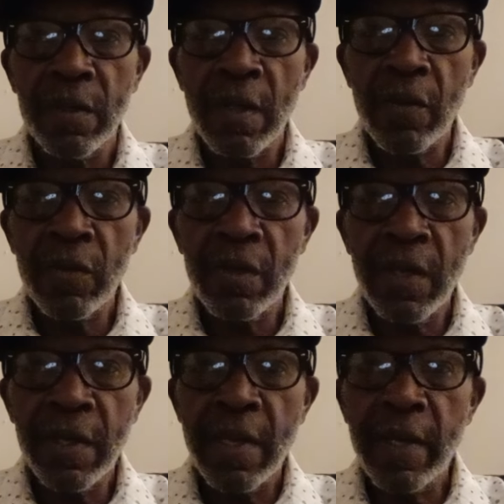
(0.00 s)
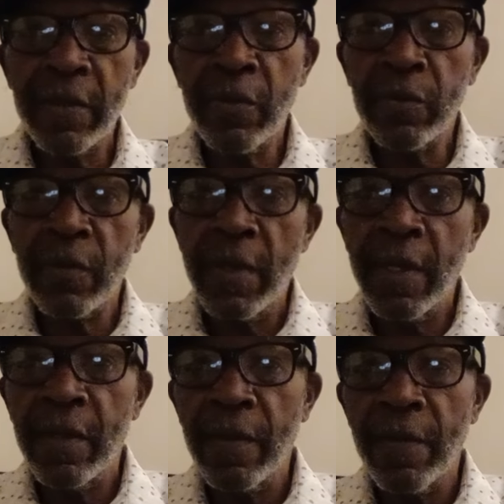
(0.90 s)
Not only that, now they're going,
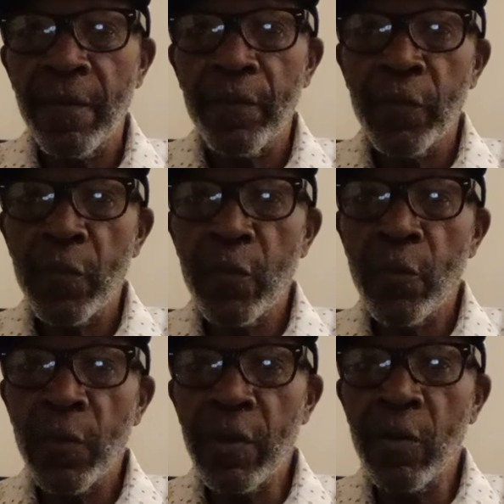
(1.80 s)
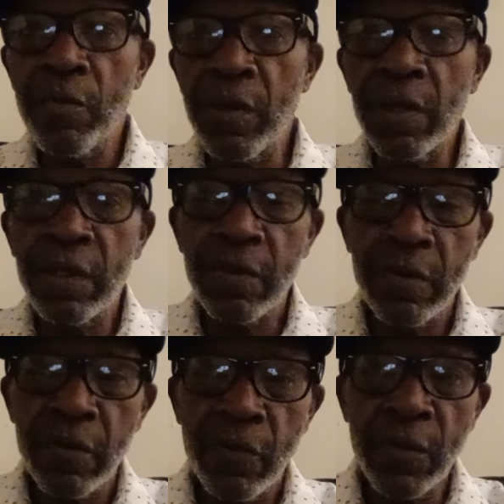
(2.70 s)
hey, we're going to bully you.